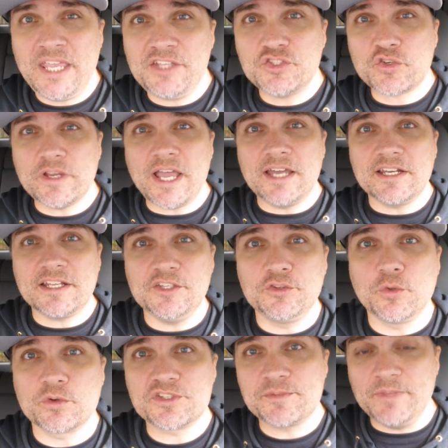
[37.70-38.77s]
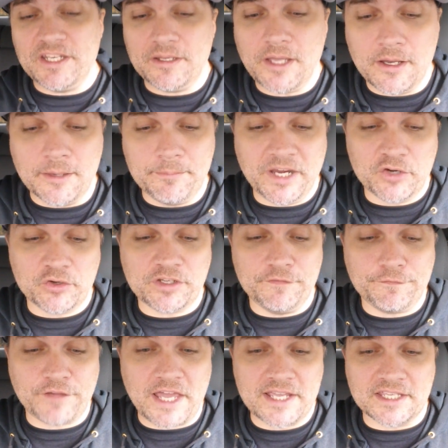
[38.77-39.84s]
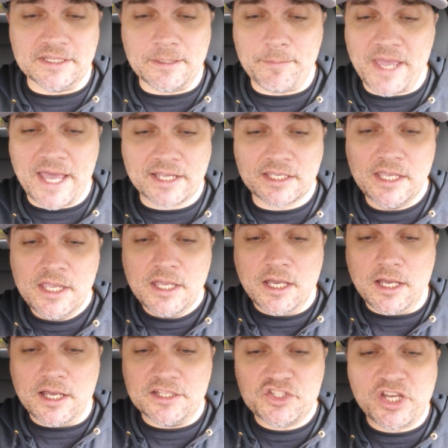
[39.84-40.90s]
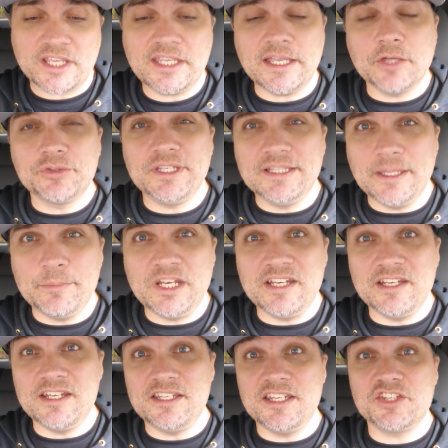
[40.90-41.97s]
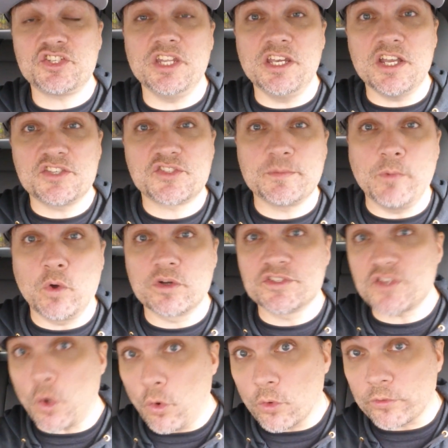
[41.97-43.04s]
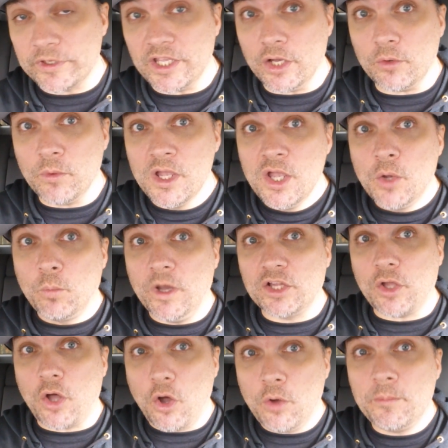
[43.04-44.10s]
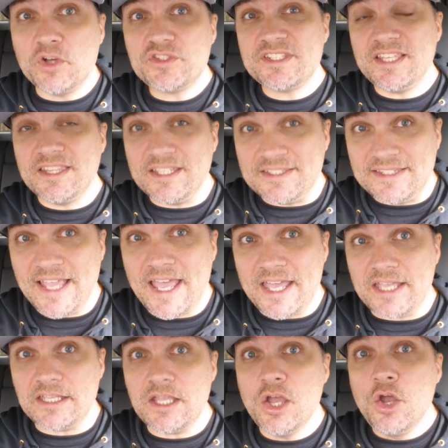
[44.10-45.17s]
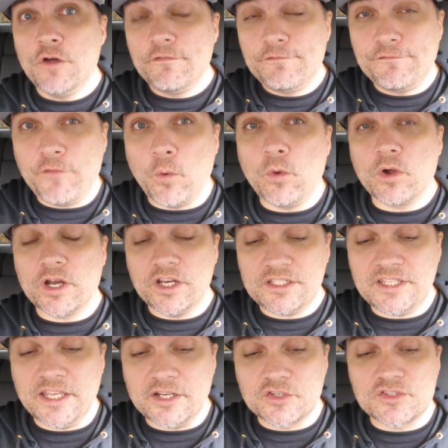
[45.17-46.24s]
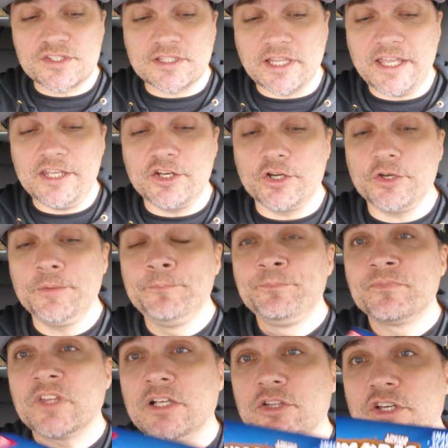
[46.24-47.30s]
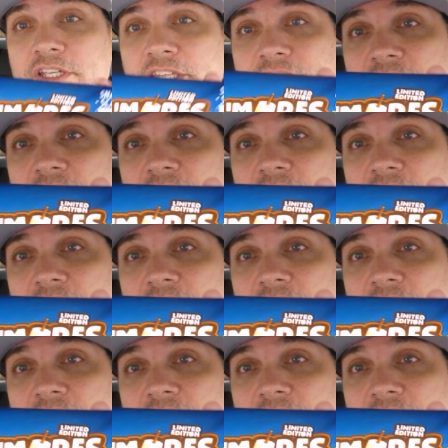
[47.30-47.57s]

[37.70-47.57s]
patriotic endorsement, uh, American flag in the back, uh, checking out the limited edition S'mores Oreo. Well, almost to the day, four years later, look